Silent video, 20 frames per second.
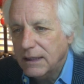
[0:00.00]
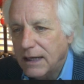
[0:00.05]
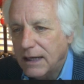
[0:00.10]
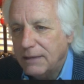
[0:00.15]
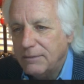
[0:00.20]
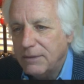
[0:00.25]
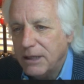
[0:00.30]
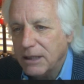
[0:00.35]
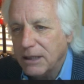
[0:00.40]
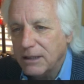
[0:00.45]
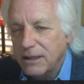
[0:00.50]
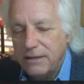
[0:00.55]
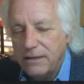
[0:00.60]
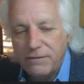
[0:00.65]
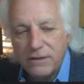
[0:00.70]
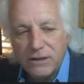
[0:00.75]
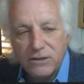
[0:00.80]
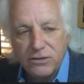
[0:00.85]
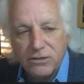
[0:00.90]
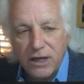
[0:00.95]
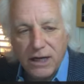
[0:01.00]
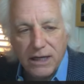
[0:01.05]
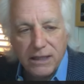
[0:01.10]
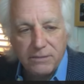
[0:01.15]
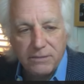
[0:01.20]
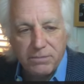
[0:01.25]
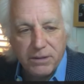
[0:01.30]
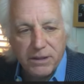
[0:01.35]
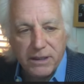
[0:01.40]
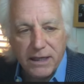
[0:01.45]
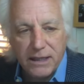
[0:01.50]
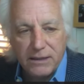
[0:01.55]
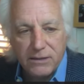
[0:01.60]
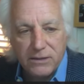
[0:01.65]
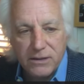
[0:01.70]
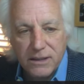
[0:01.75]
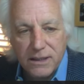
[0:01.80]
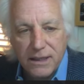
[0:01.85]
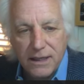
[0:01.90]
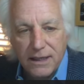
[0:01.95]
I'm not going to even try to
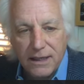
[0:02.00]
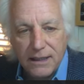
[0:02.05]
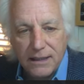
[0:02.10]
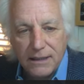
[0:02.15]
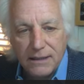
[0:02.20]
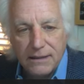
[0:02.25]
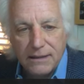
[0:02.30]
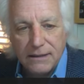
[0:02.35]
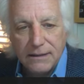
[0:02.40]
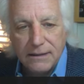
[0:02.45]
pronounce that.